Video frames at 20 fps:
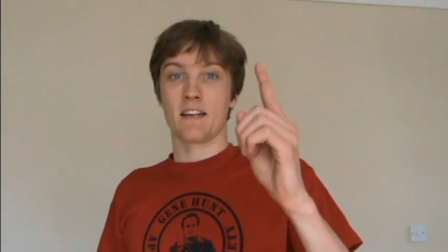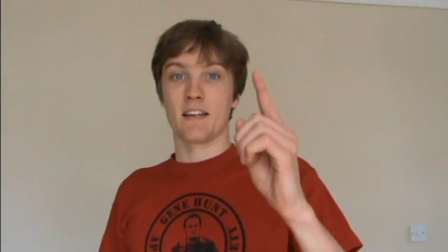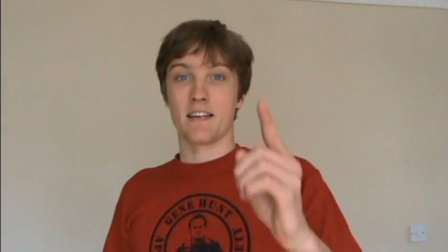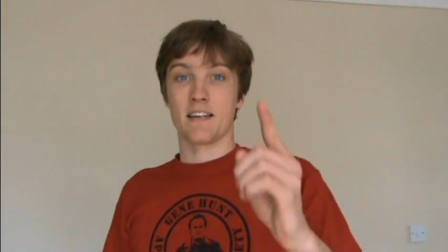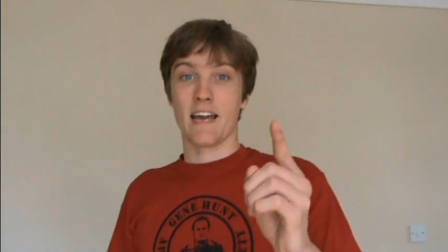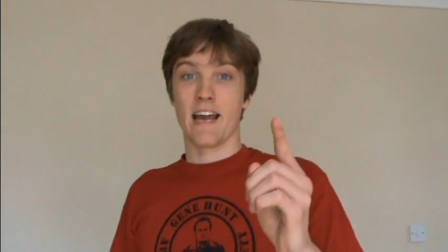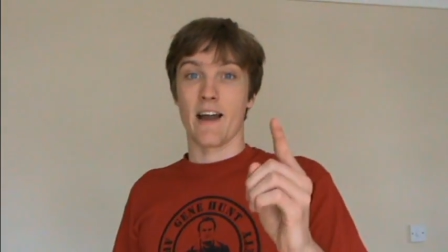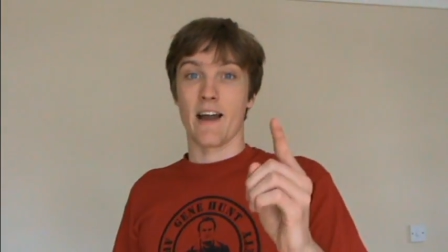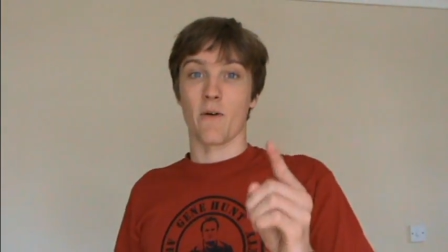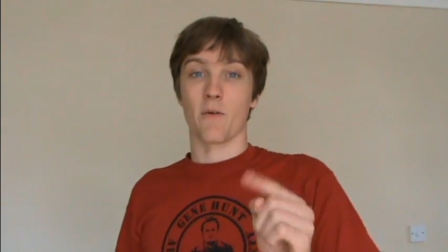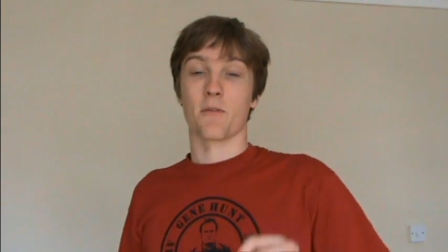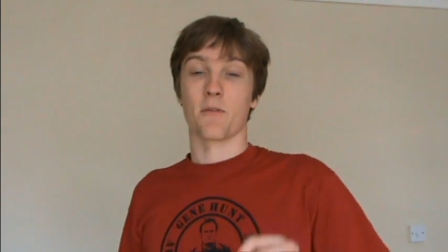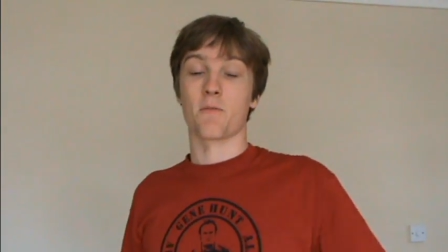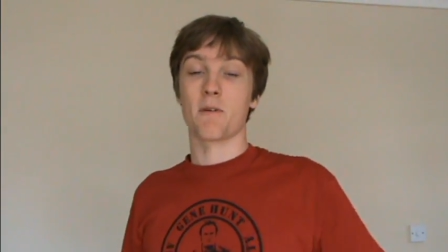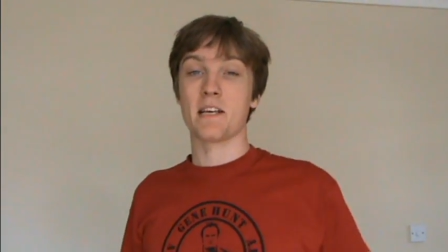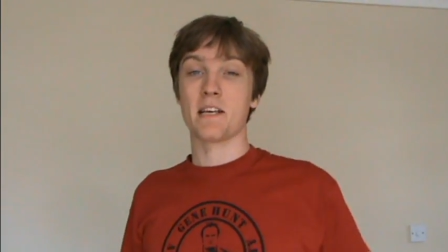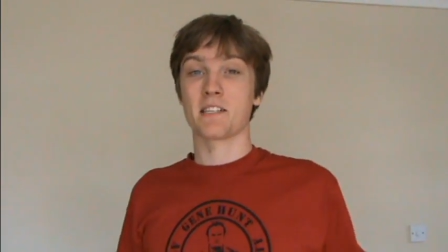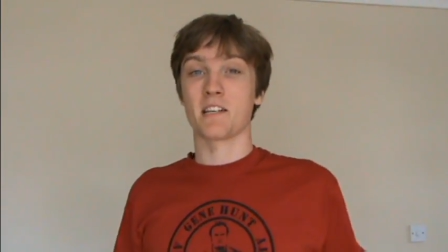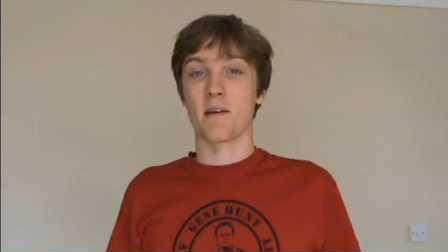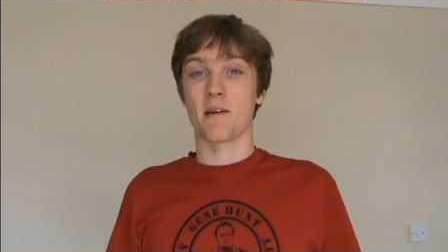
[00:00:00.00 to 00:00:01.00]
Now, the
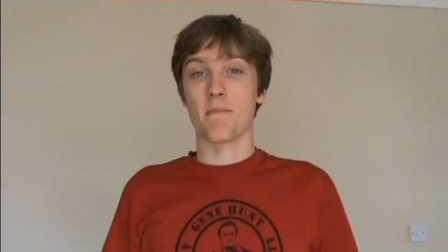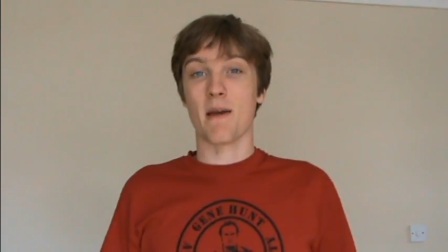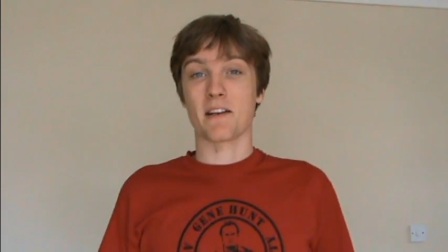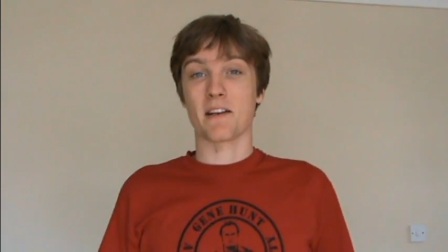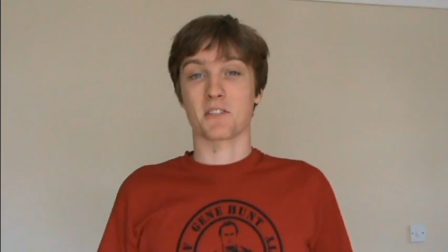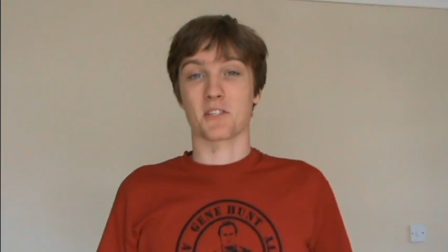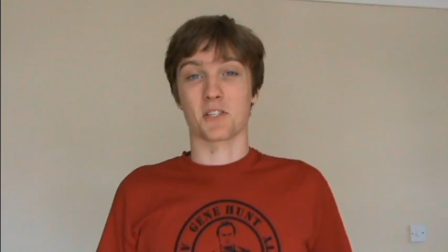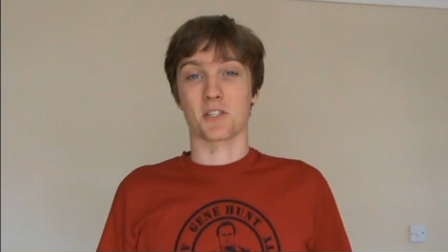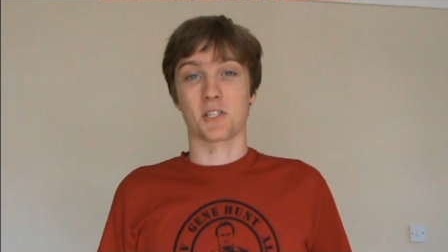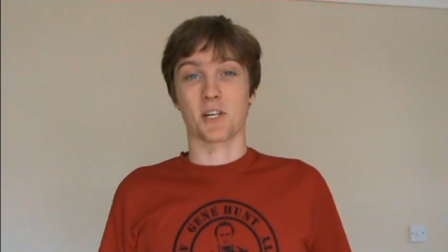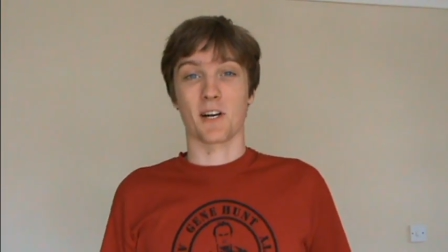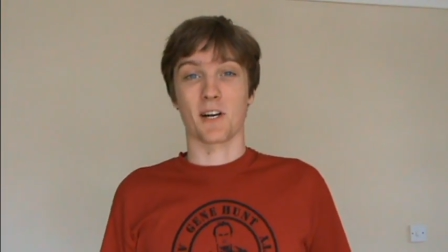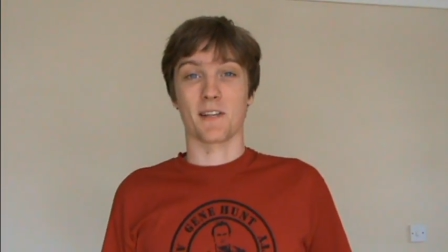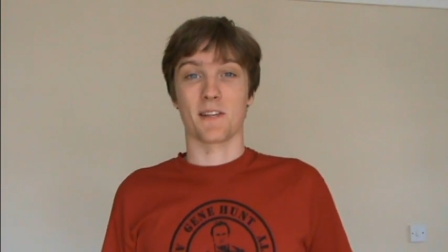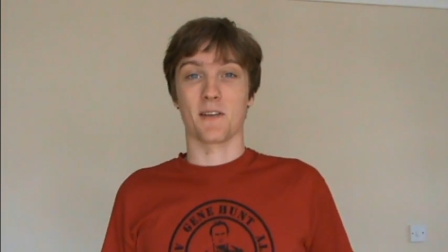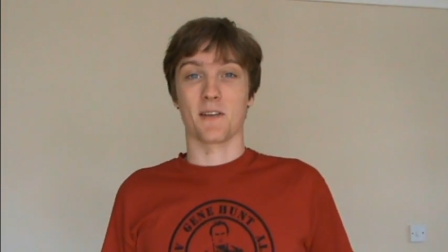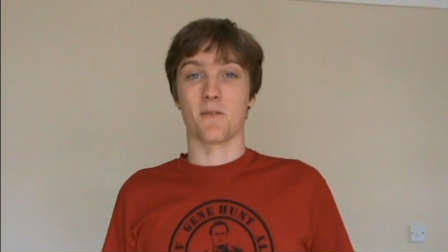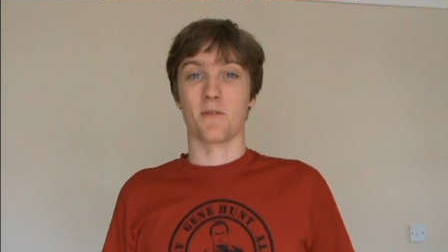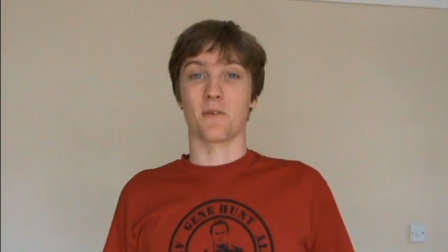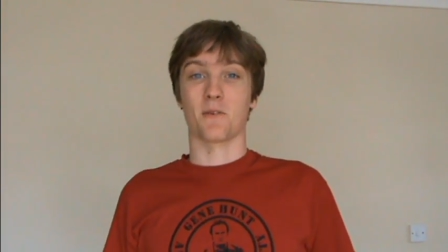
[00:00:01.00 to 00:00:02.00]
reason I mentioned
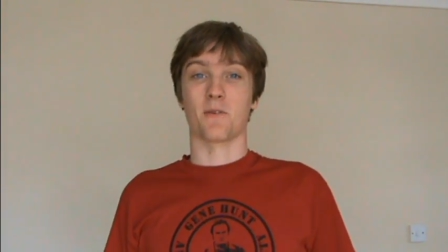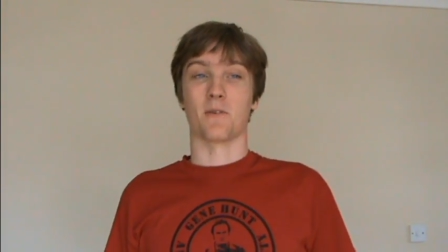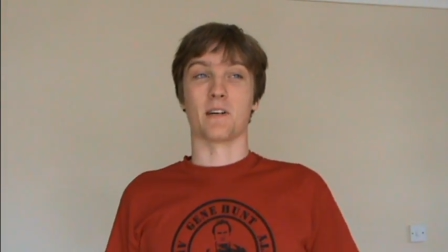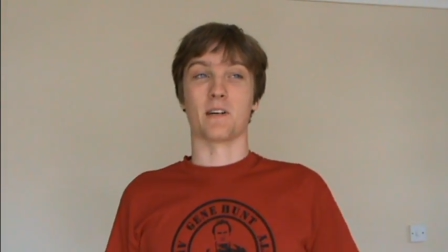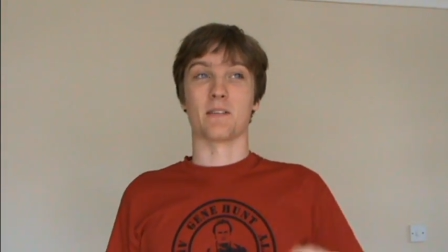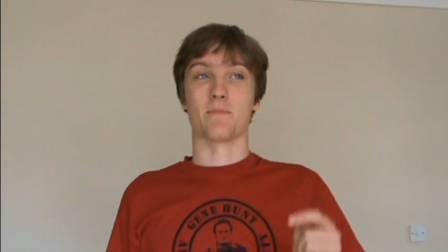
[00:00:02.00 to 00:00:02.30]
Charlie the Unicorn